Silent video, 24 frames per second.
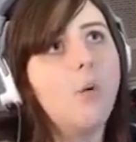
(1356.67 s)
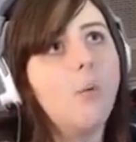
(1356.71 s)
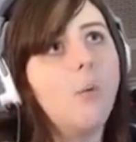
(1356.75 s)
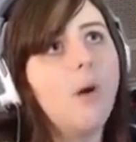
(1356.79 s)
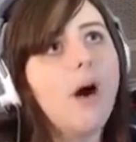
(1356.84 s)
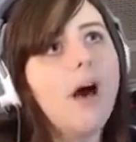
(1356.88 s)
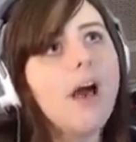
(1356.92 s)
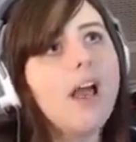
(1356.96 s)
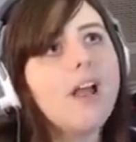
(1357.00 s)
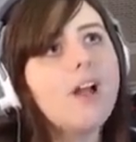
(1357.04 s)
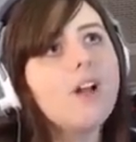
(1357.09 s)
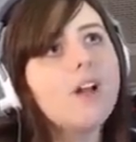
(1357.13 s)

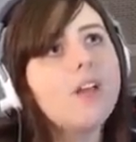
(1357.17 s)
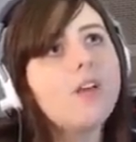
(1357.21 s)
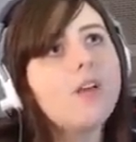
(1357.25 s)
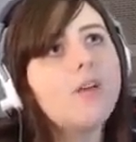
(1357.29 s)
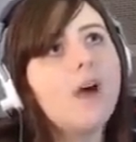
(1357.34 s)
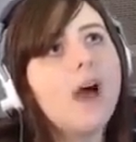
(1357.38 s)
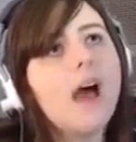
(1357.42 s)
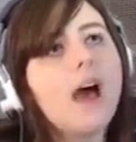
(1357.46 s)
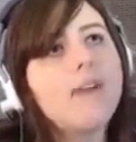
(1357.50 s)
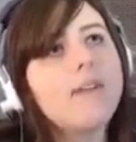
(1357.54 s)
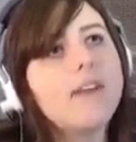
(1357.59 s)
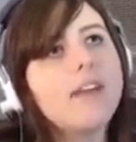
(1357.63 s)
Why are you
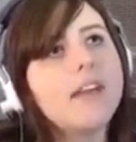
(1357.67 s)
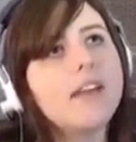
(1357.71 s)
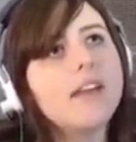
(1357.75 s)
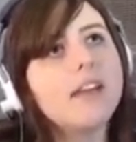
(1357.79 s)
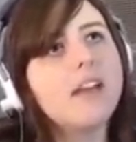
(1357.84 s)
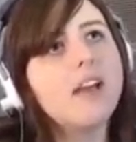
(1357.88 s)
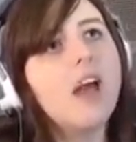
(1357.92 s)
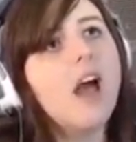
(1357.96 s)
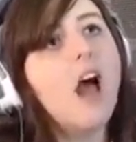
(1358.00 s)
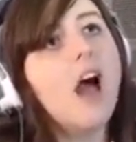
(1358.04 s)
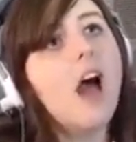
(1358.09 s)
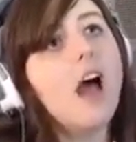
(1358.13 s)
having...
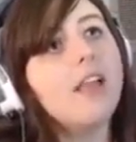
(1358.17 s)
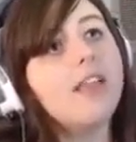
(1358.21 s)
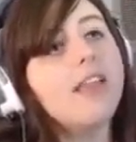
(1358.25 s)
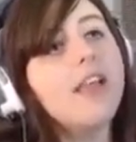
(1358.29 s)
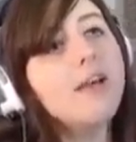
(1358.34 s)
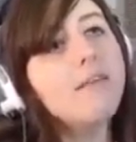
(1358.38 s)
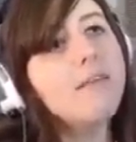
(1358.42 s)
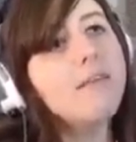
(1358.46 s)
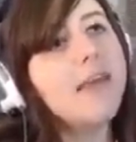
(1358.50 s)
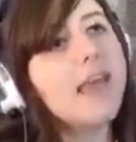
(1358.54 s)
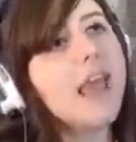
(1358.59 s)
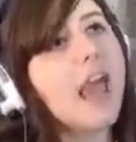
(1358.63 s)

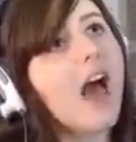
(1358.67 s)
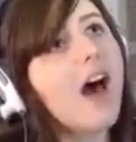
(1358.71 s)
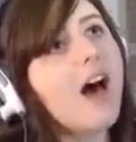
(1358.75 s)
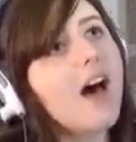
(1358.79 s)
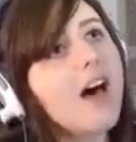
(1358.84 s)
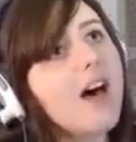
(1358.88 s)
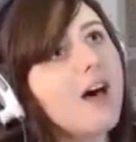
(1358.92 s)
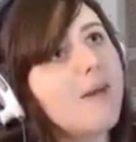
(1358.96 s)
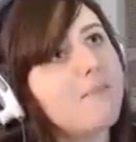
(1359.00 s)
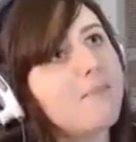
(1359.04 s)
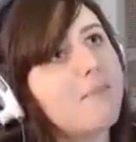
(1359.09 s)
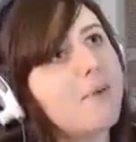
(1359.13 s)
Let me up!